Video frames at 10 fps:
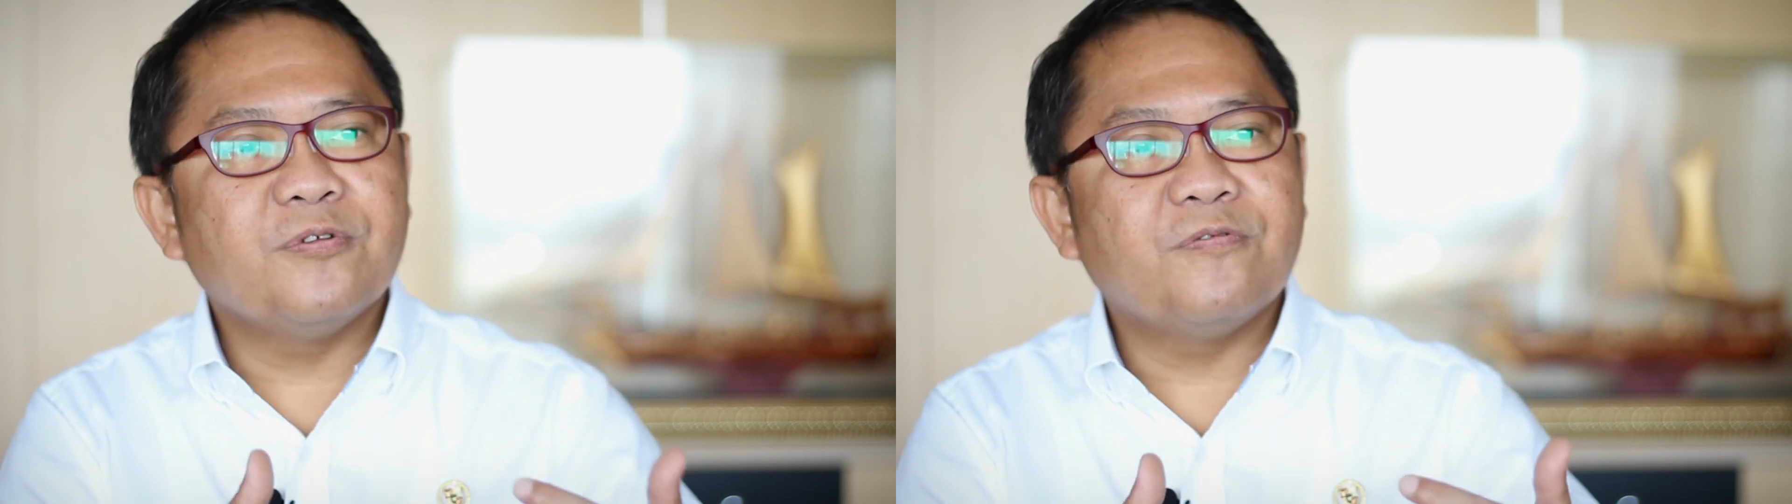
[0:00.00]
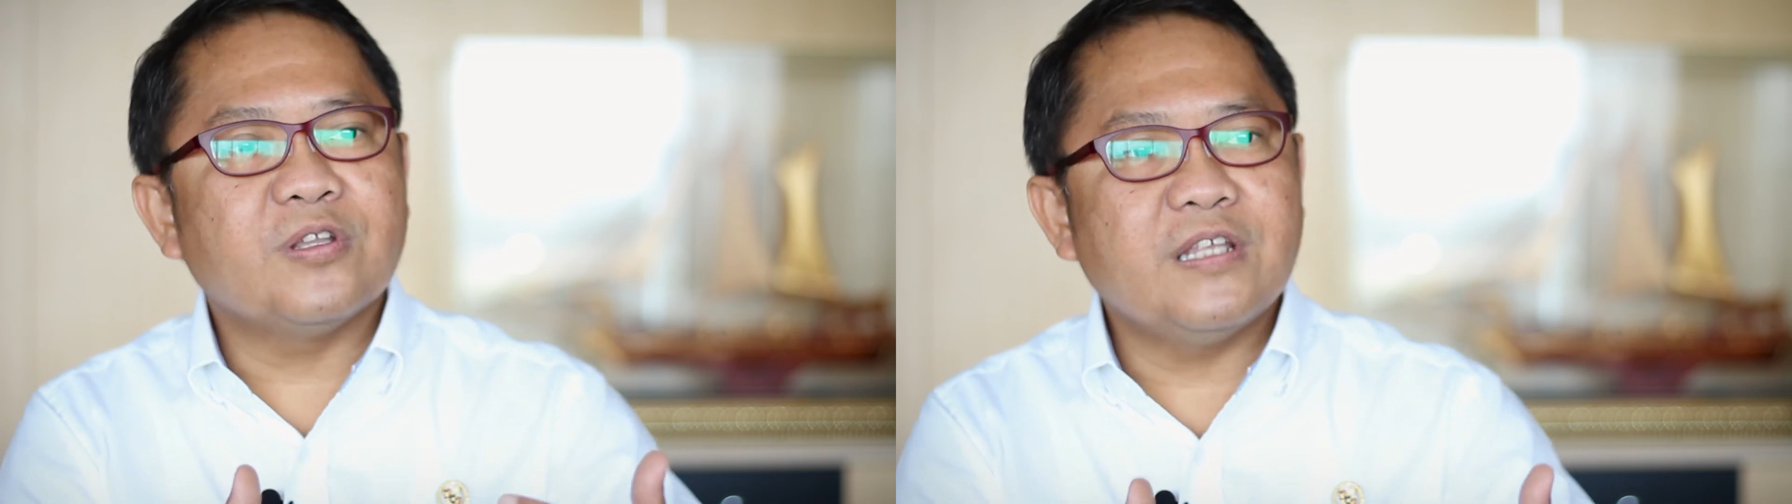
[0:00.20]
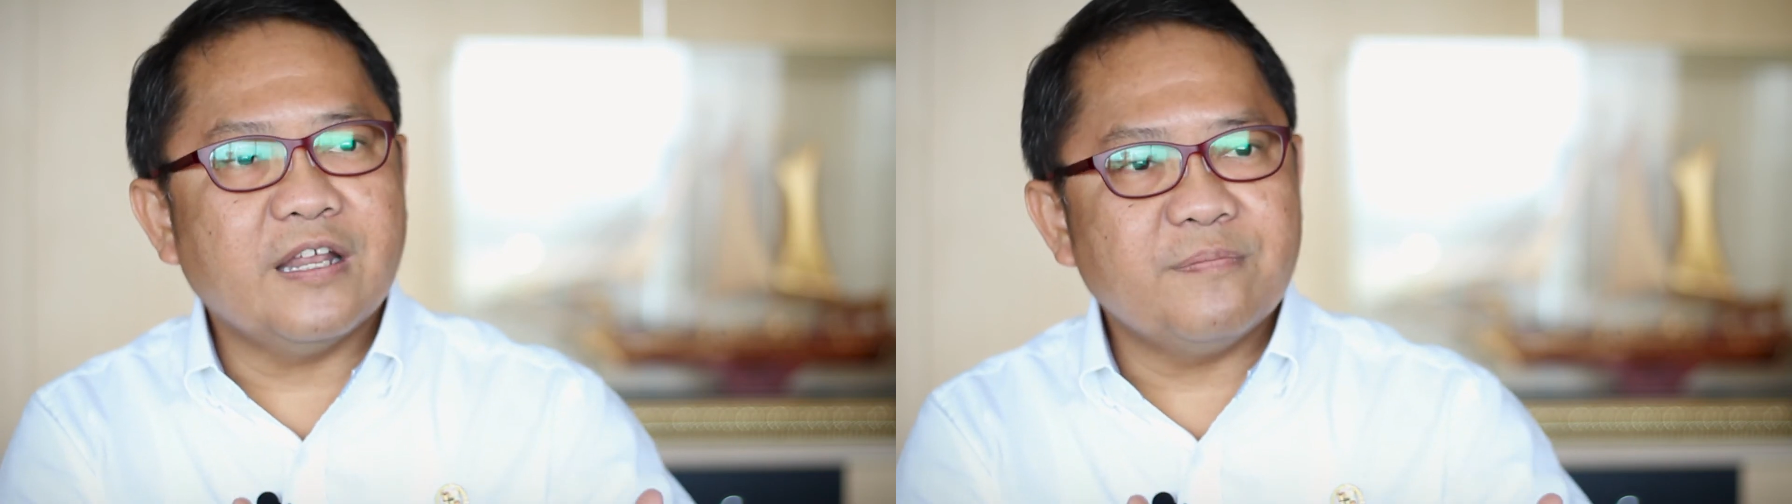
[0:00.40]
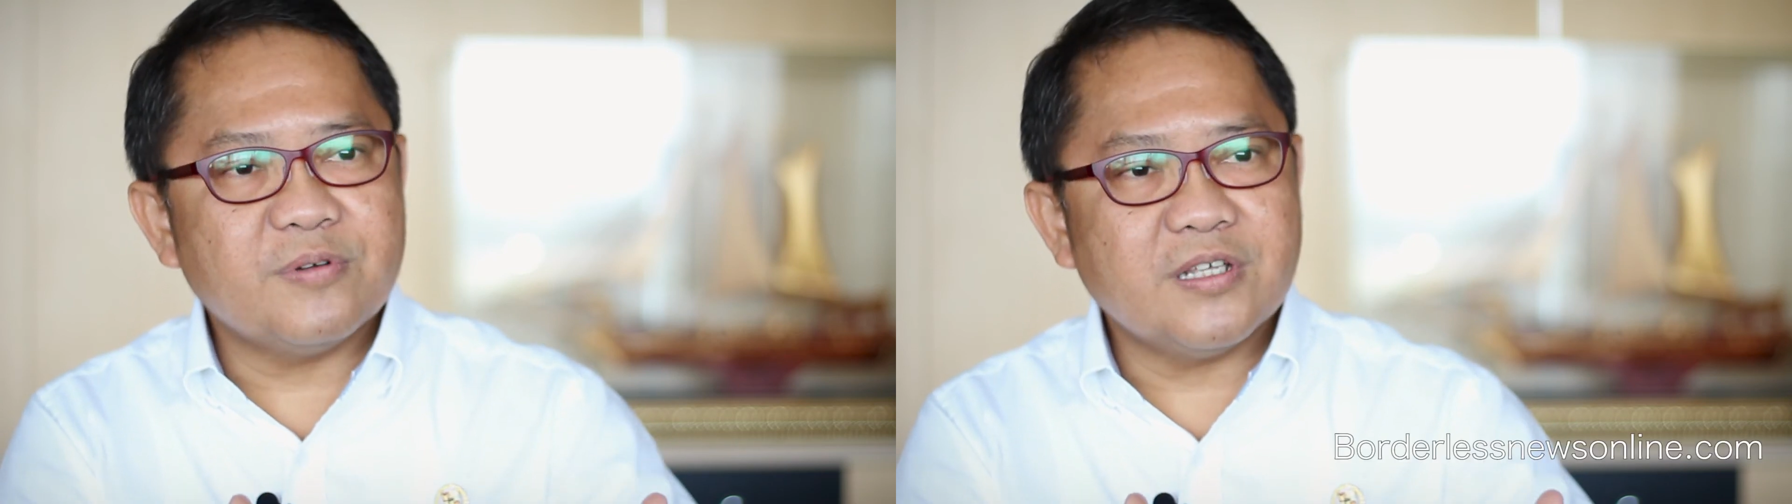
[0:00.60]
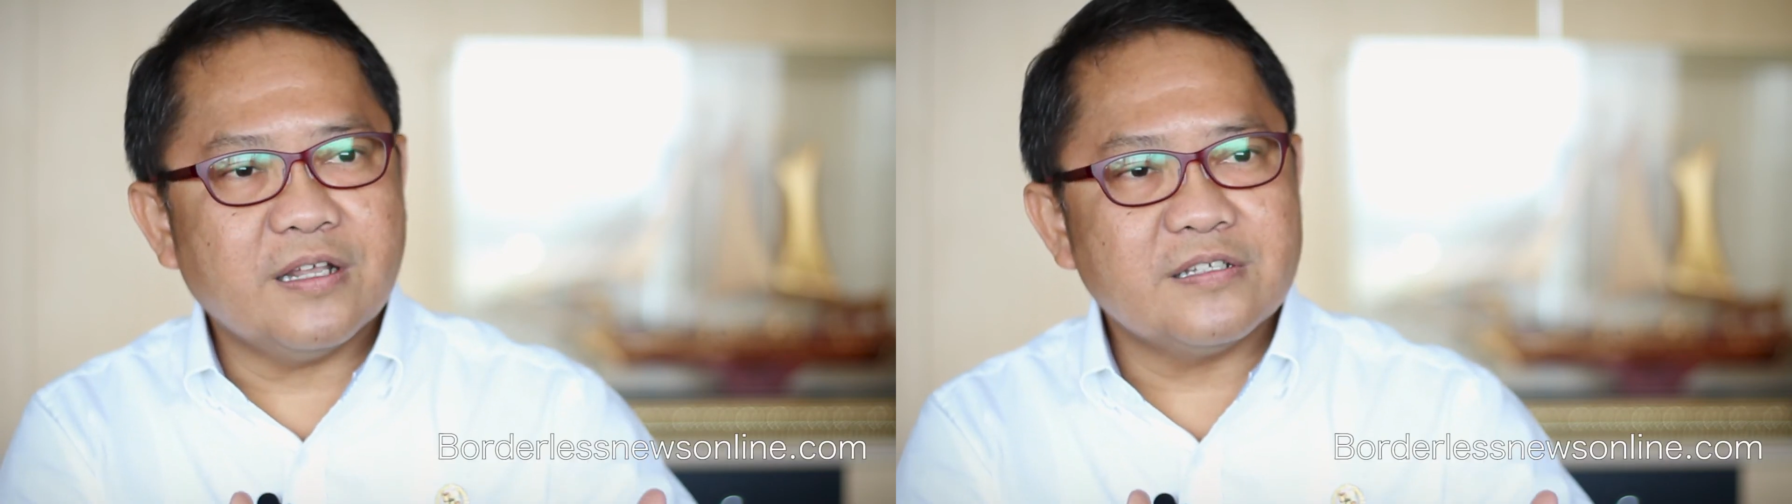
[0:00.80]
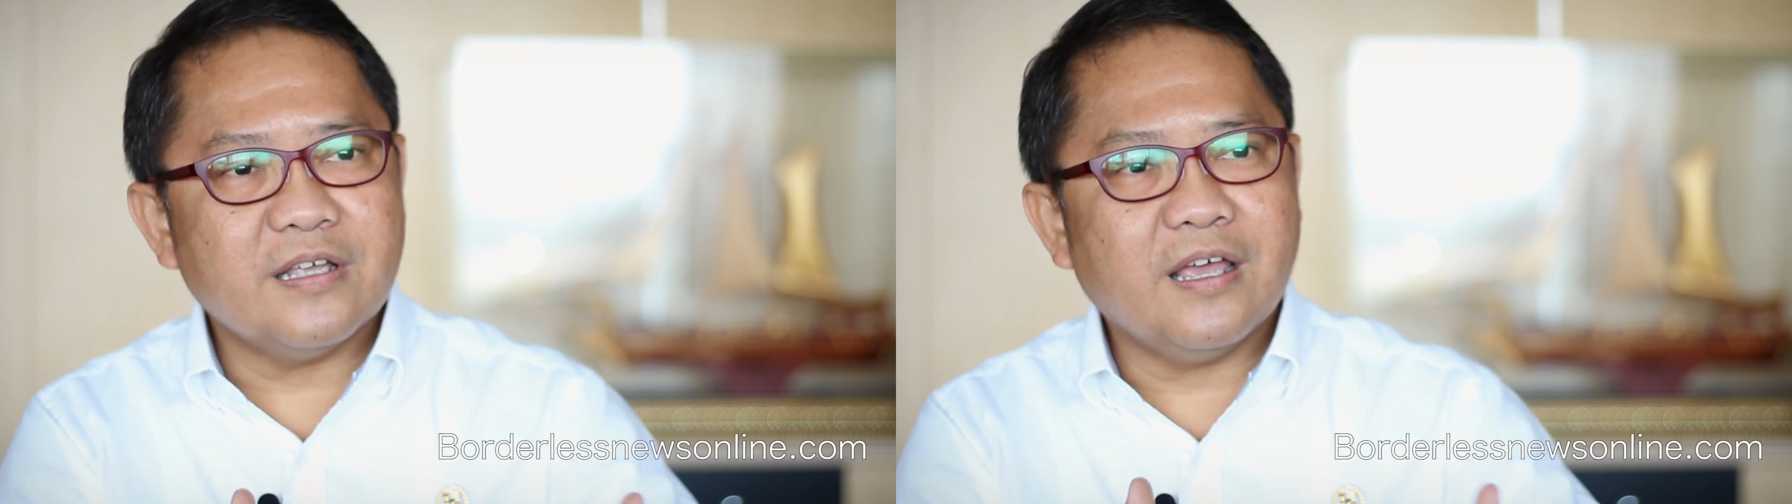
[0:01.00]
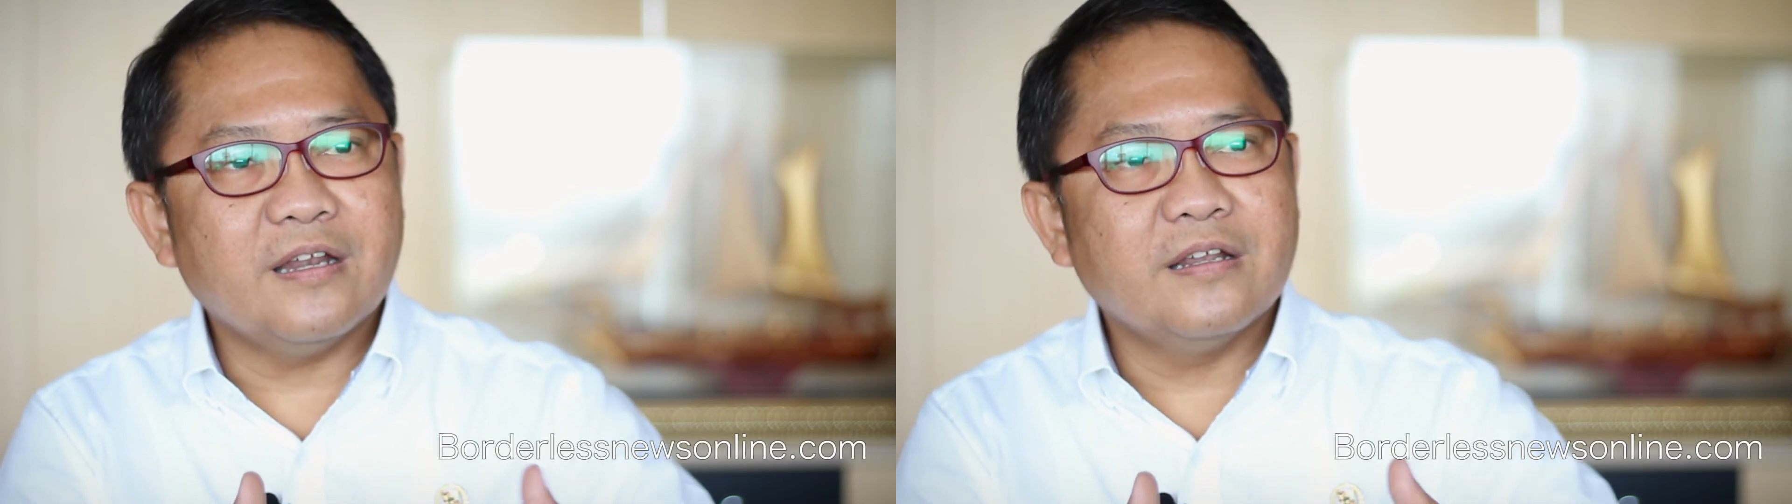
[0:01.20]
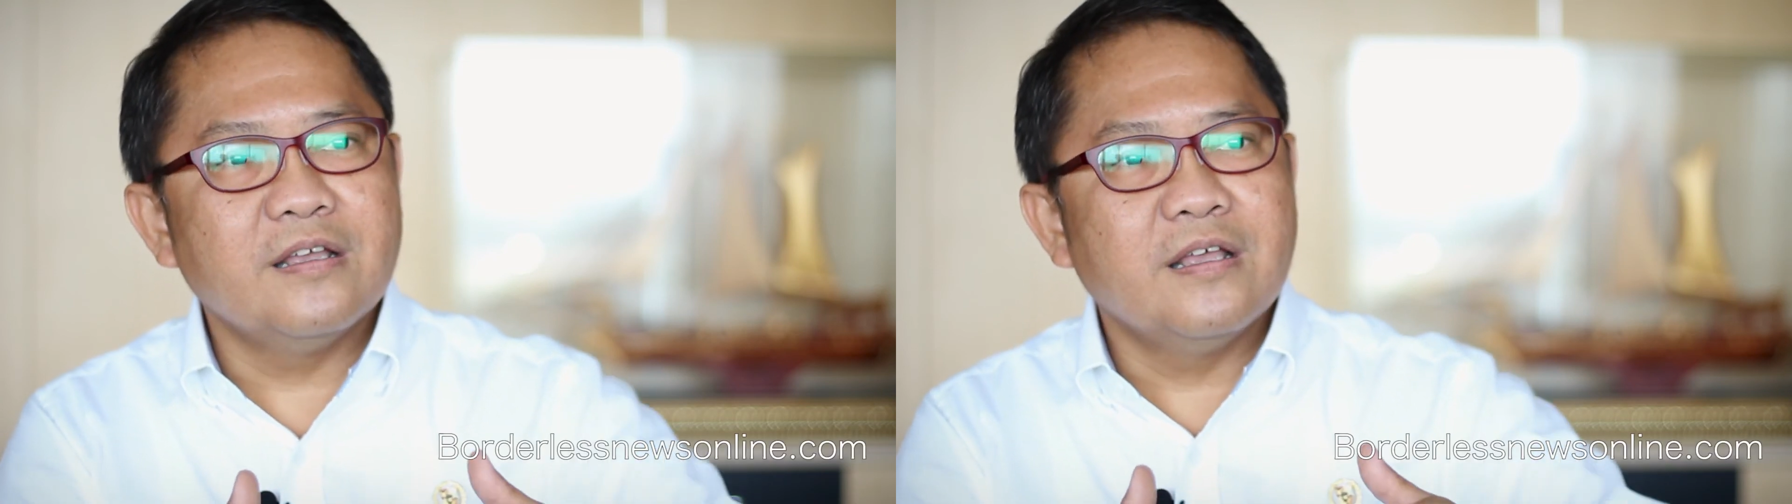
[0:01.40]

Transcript: to 49%, and